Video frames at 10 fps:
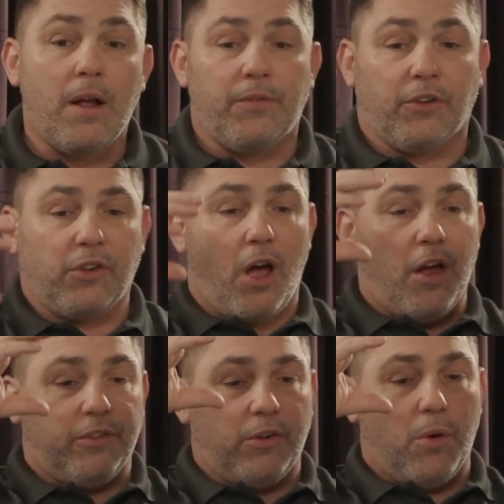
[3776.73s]
There's
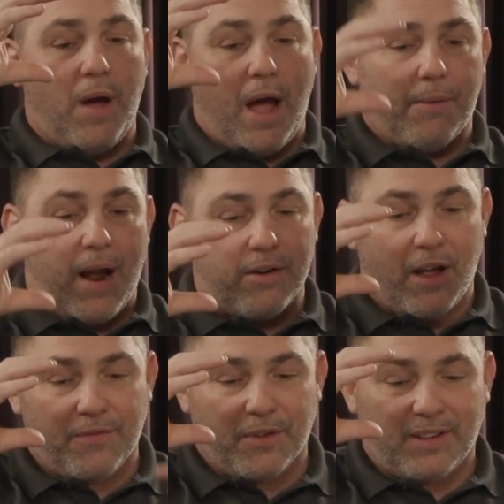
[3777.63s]
also around
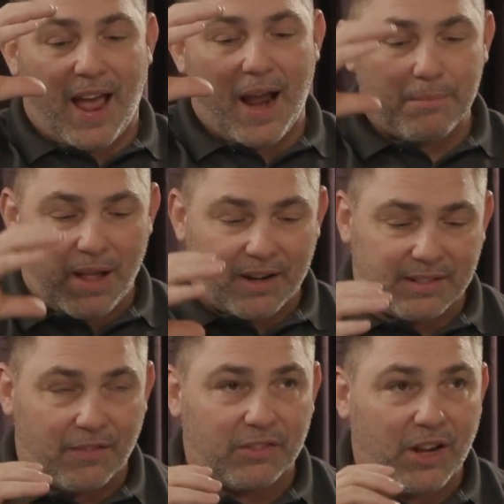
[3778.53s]
all the time blocks
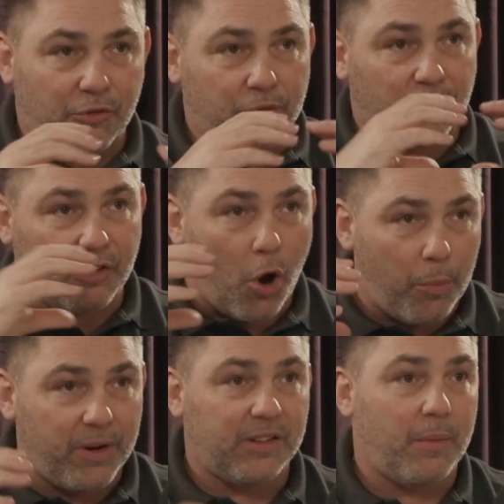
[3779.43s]
I've scheduled, there's
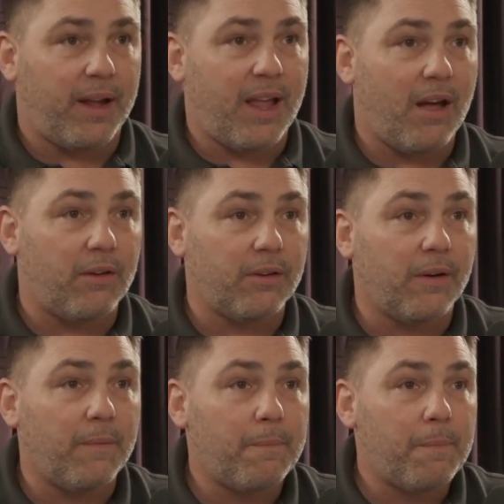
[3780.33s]
openings in my calendar.